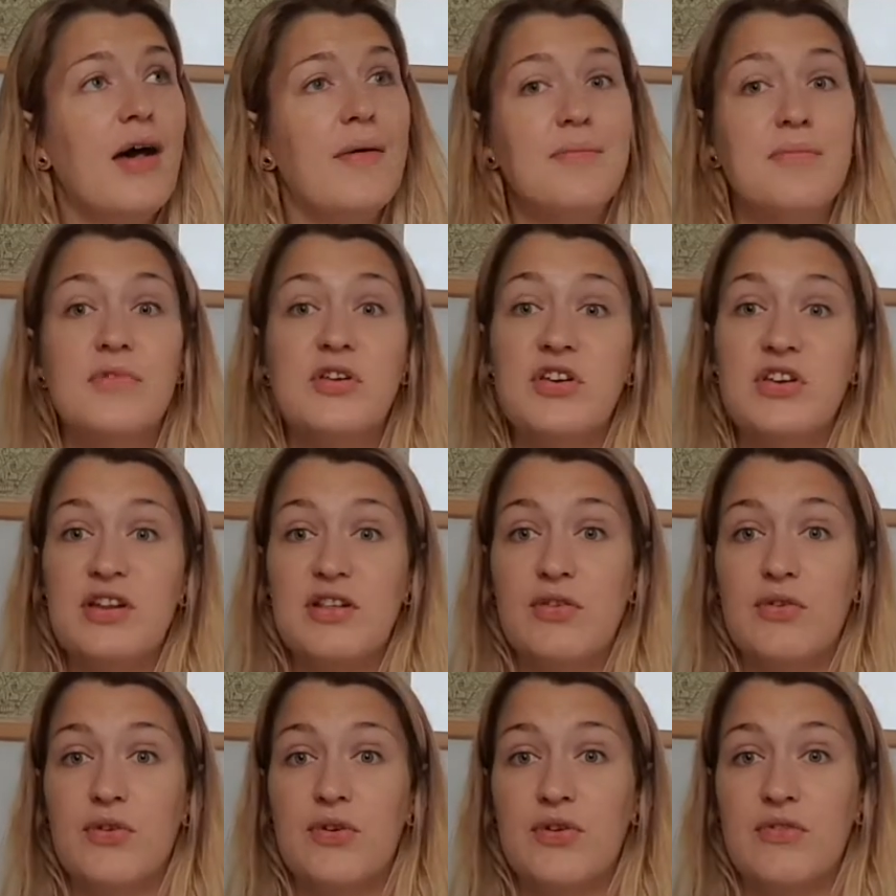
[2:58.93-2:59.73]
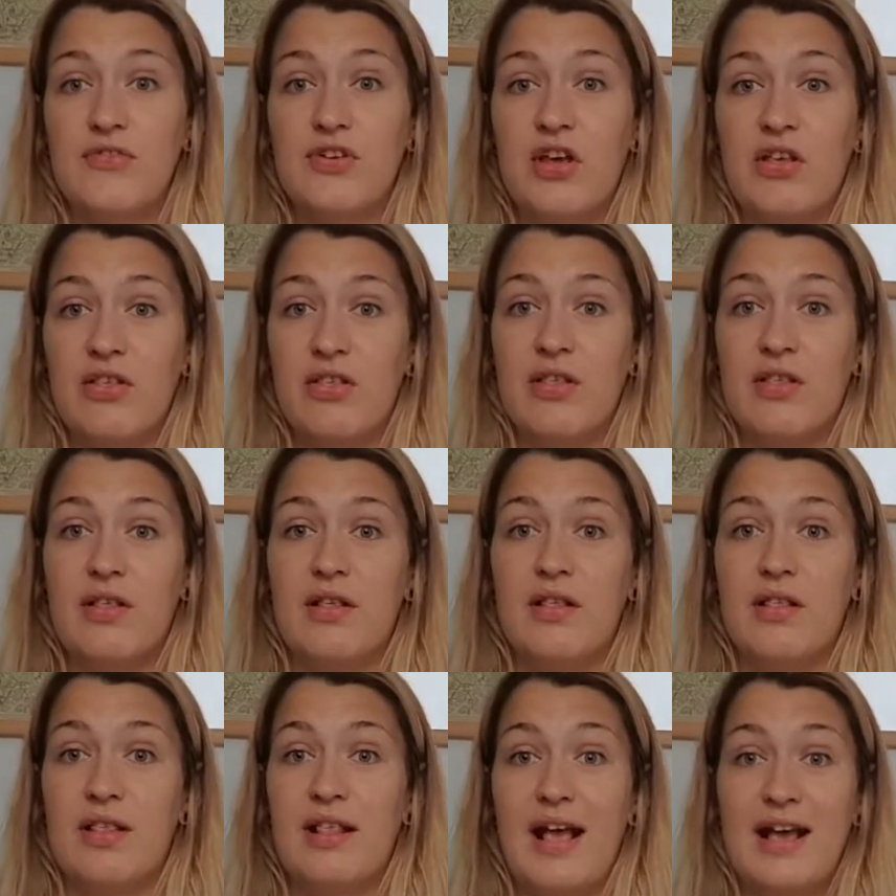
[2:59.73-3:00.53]
She sort of does
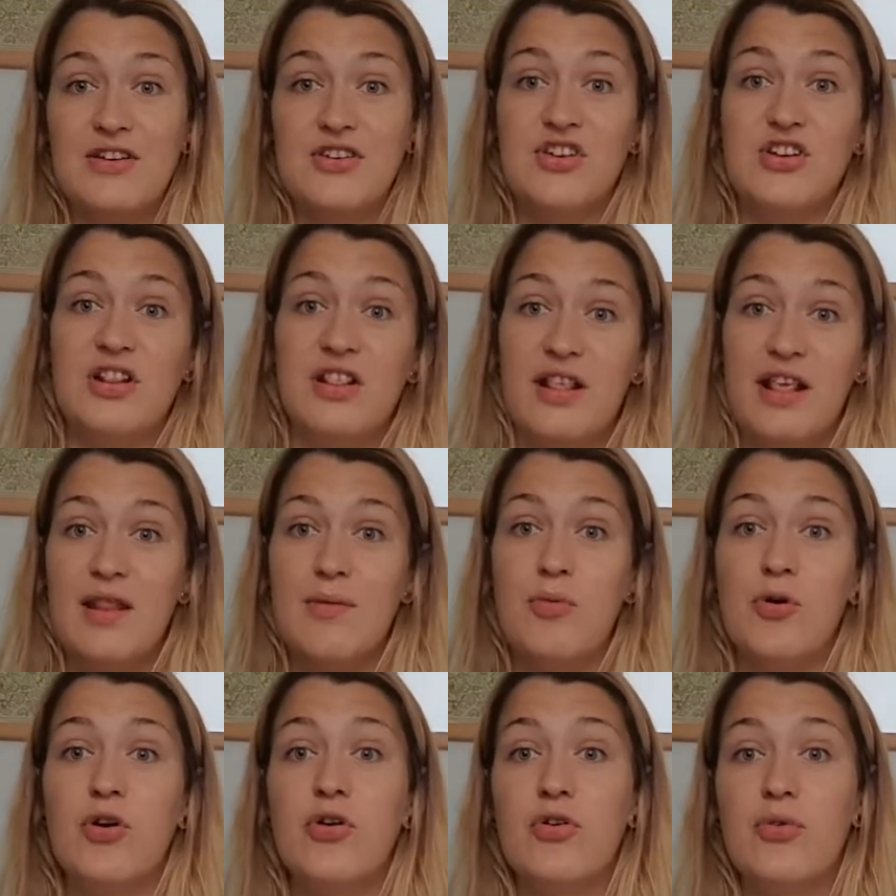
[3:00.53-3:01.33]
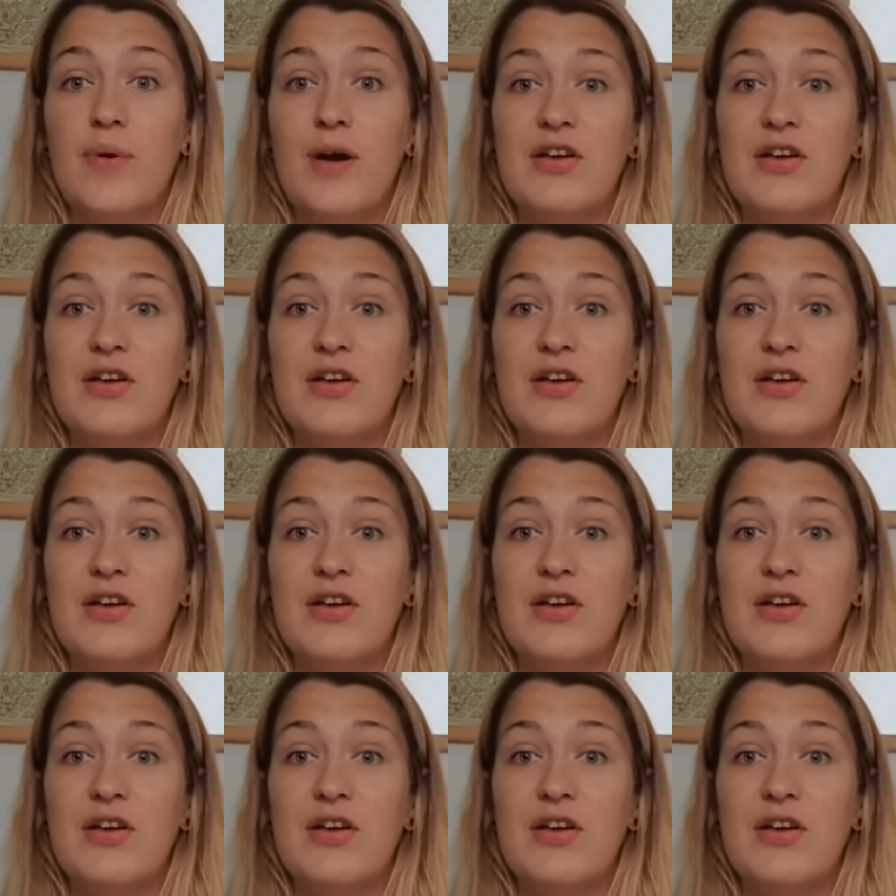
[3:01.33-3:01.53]
sections in the book where